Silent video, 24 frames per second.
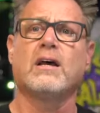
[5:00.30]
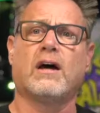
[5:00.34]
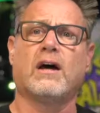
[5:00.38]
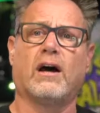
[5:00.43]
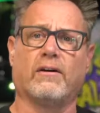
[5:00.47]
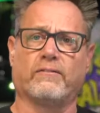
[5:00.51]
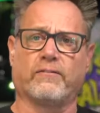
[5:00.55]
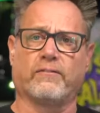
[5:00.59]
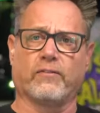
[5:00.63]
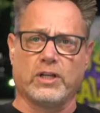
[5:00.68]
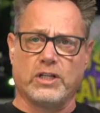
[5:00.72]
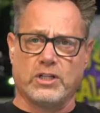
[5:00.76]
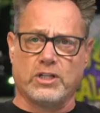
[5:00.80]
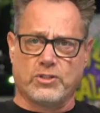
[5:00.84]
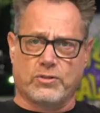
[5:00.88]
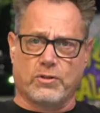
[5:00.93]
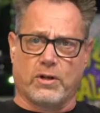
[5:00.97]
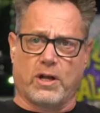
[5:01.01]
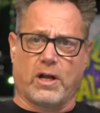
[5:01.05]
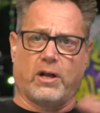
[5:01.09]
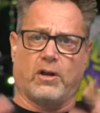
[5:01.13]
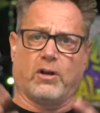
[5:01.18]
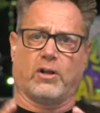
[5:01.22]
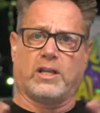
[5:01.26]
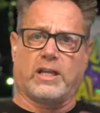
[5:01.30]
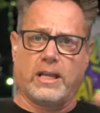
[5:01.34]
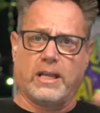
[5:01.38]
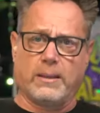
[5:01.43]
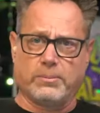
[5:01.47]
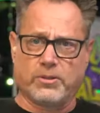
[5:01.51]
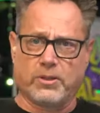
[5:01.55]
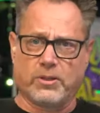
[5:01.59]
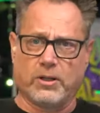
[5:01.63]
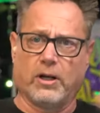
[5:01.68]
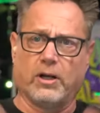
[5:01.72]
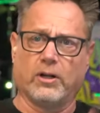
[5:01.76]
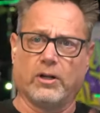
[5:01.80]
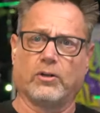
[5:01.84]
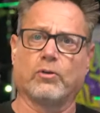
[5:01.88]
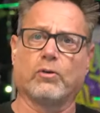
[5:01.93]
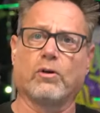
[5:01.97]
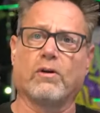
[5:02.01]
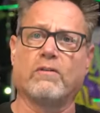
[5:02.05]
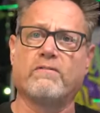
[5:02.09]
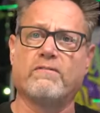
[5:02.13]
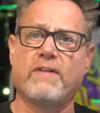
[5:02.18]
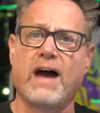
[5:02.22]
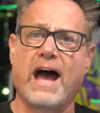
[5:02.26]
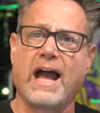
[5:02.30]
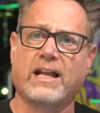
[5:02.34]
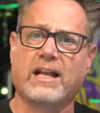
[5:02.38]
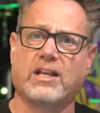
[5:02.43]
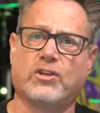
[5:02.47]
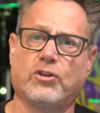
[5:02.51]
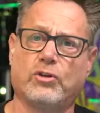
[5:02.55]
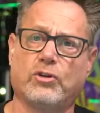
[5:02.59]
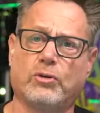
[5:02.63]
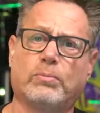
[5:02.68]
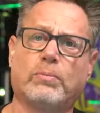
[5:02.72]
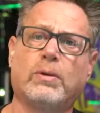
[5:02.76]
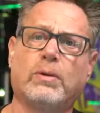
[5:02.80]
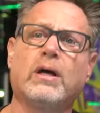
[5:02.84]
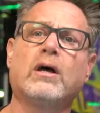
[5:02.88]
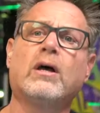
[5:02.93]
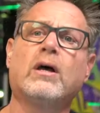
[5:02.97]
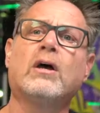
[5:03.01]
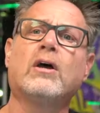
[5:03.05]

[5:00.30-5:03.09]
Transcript: a freeze dryer keeps it under a vacuum.